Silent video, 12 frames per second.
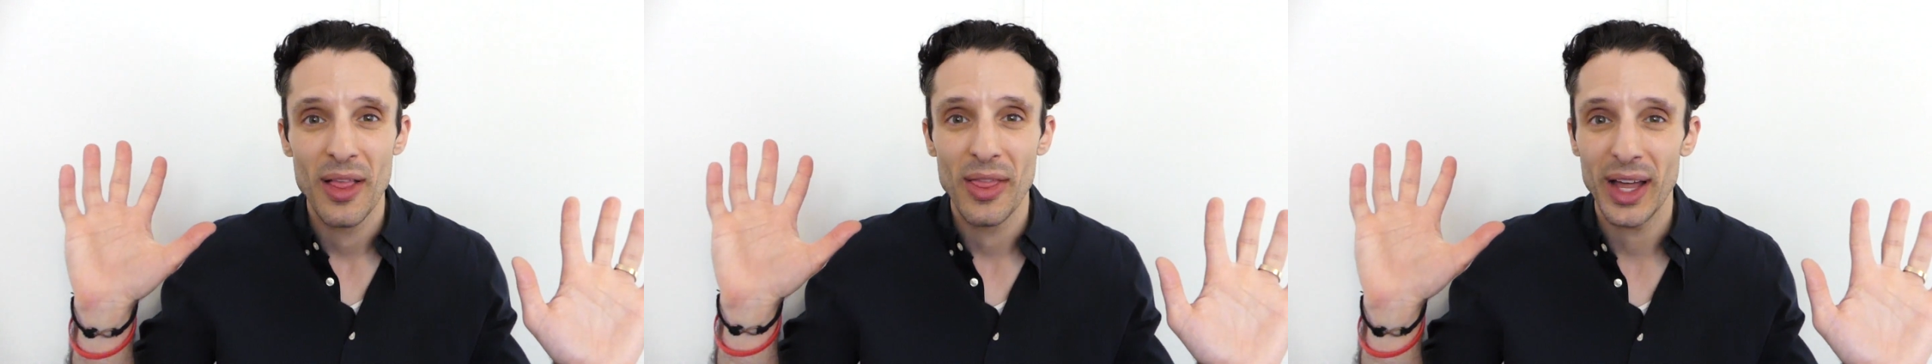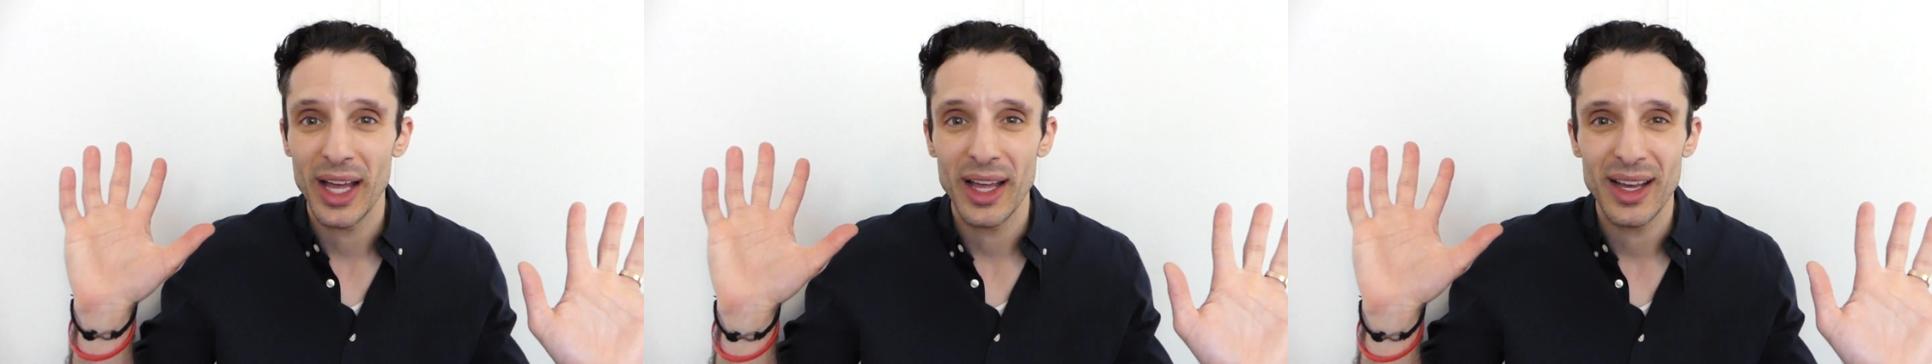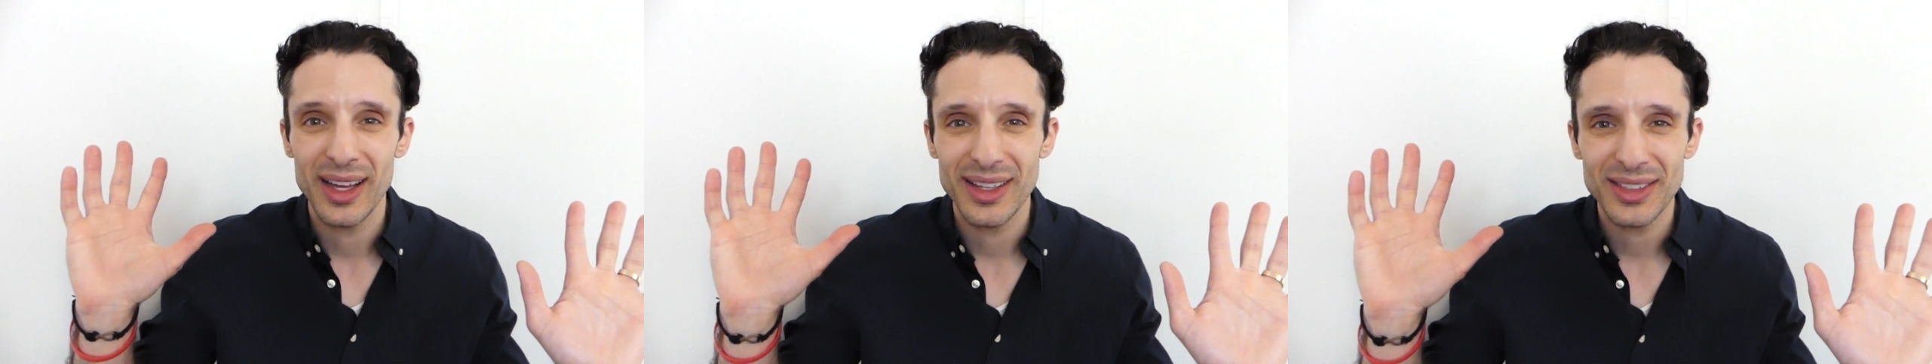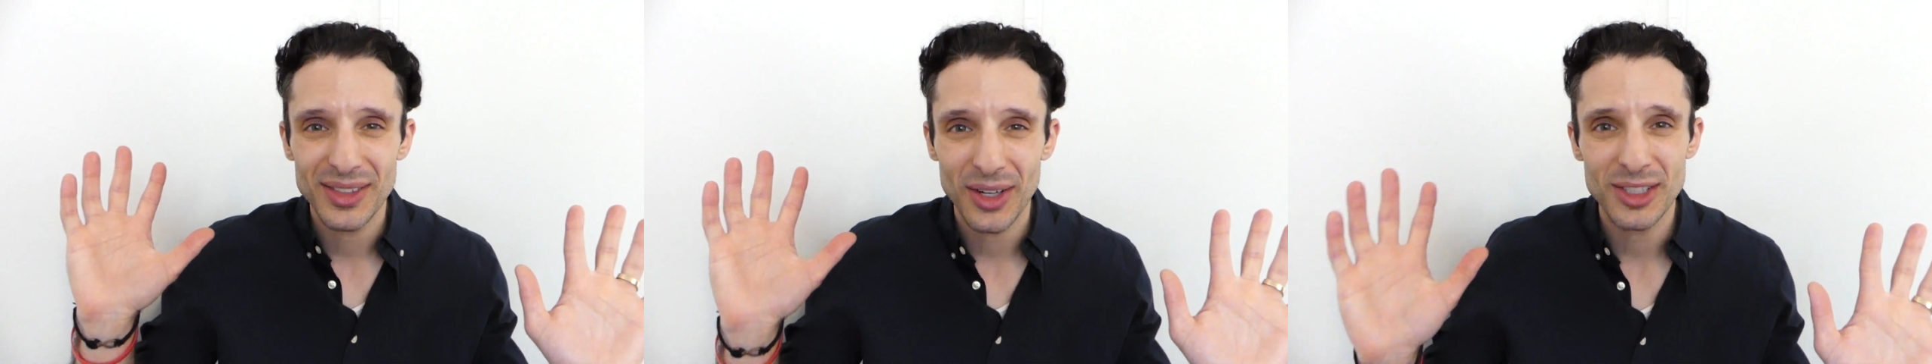that
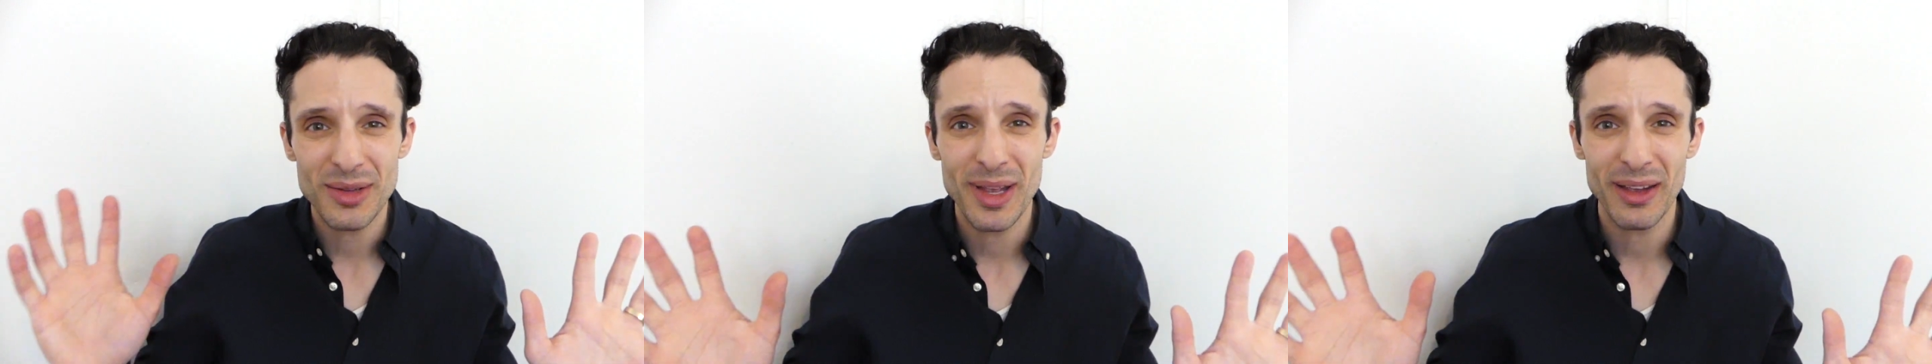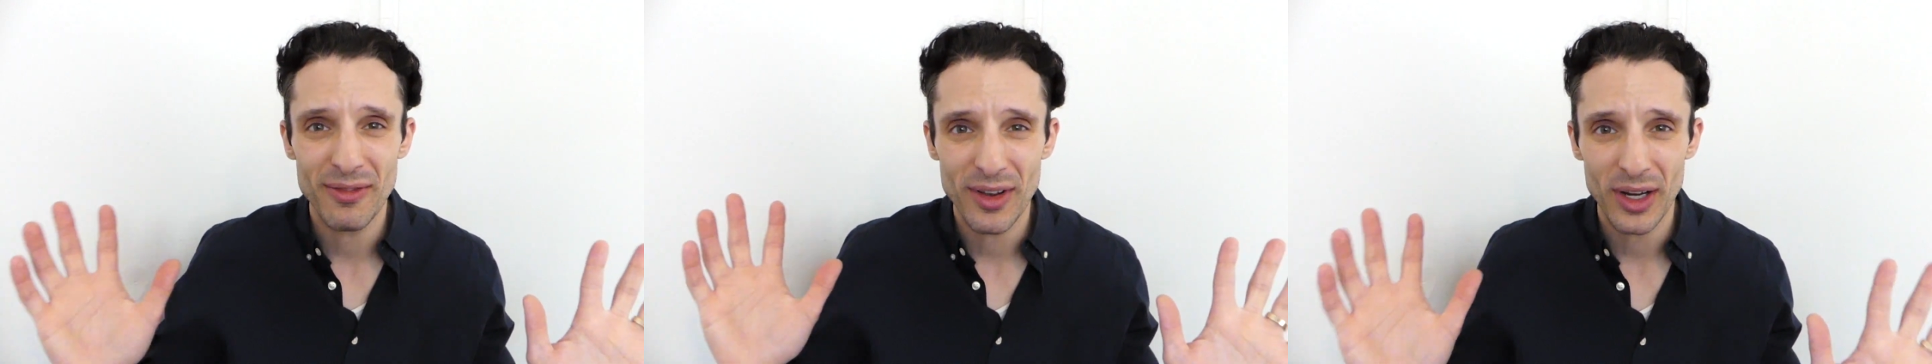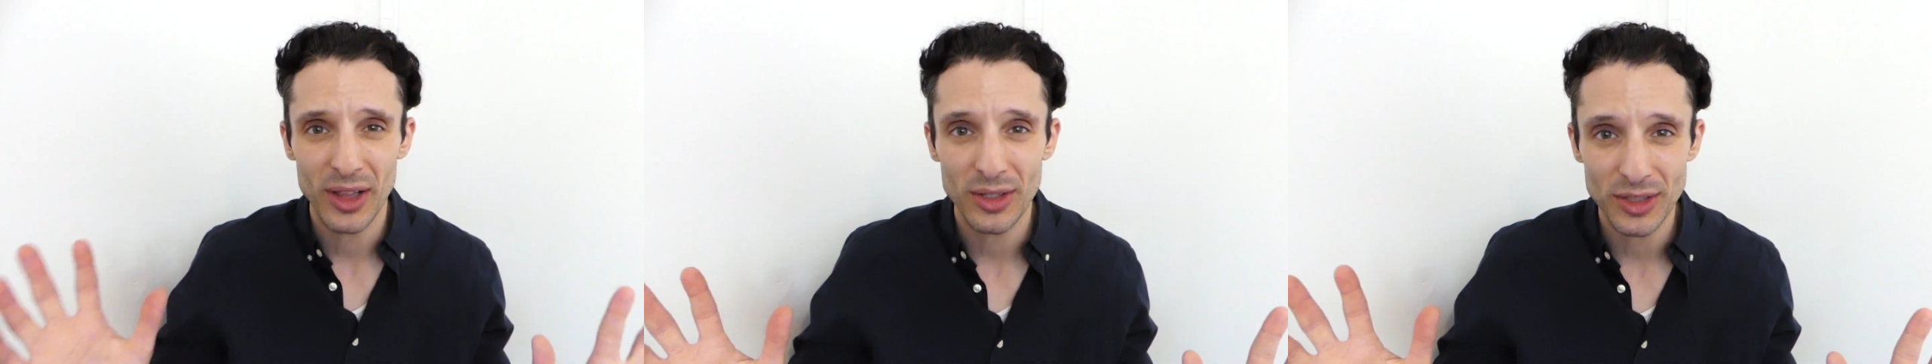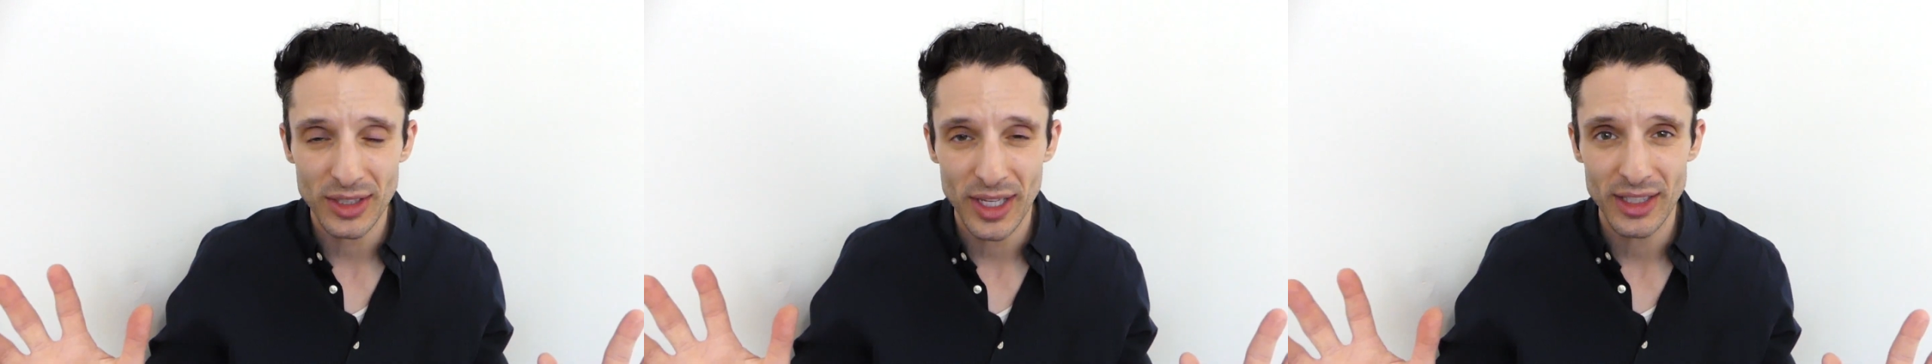start to make very little
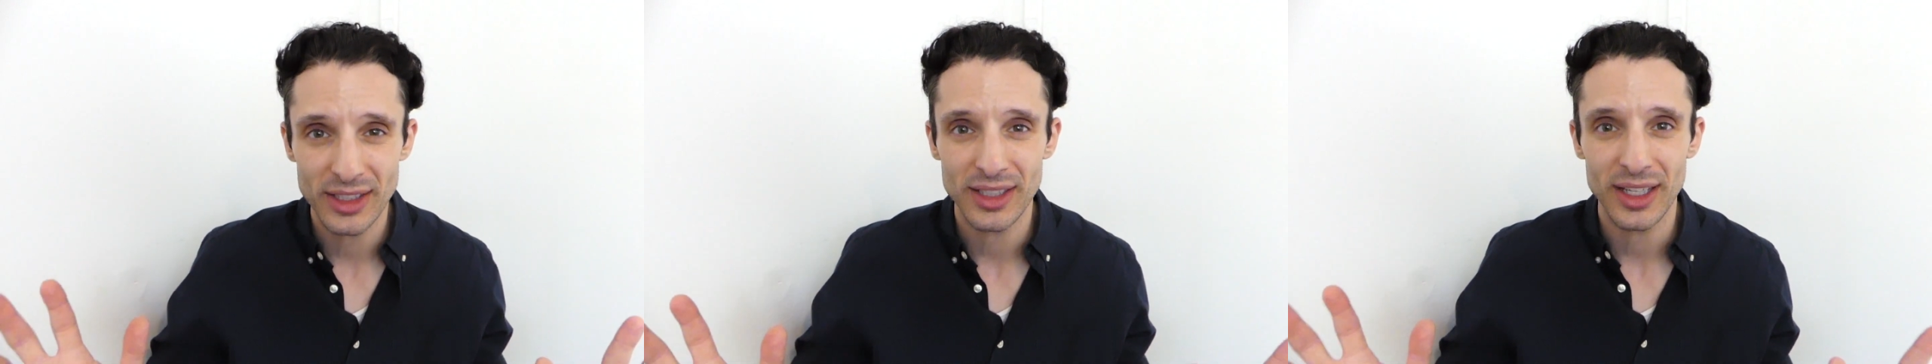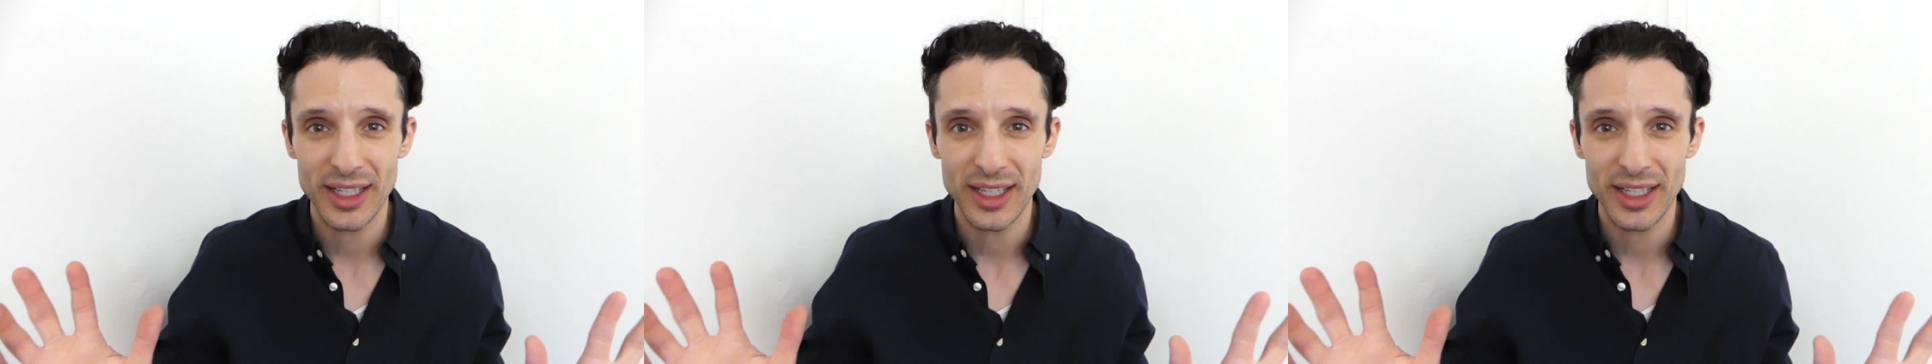sense,